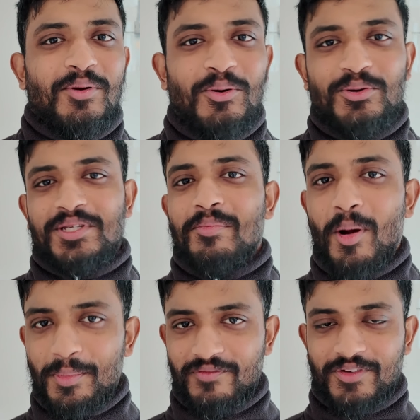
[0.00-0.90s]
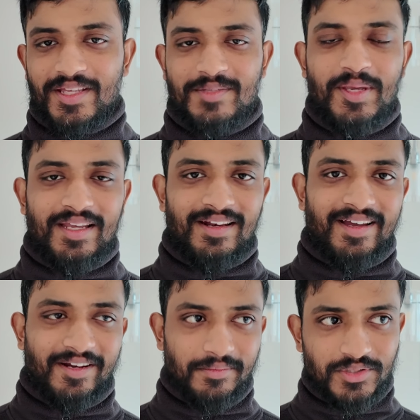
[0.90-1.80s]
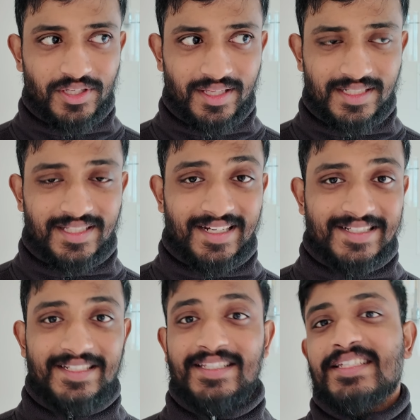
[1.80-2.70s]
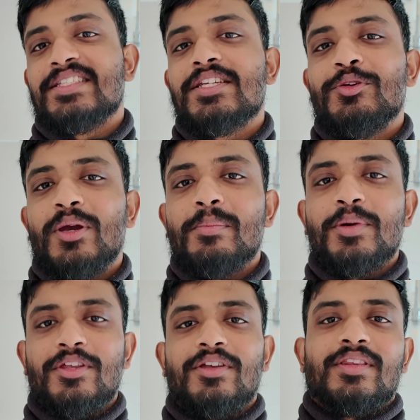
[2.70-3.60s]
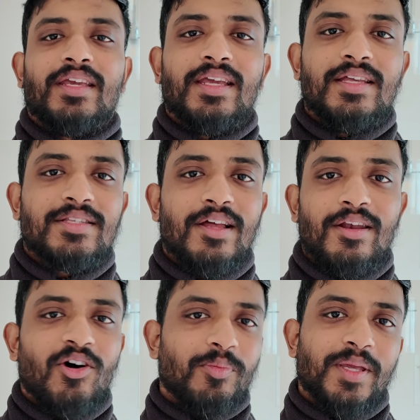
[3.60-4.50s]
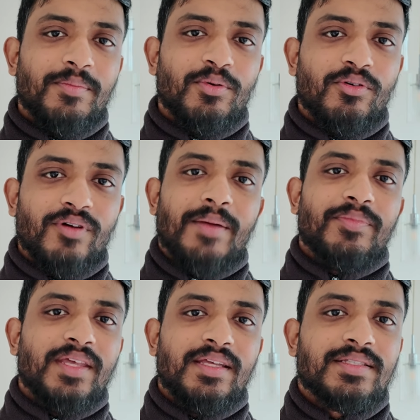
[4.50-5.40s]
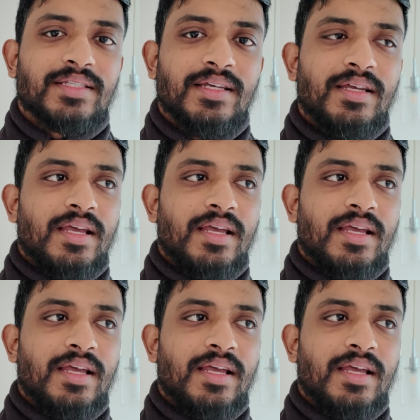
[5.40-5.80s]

causing a problem for their speaker lineup, so they decided to discontinue it. But the good thing is, a lot of people grabbed these,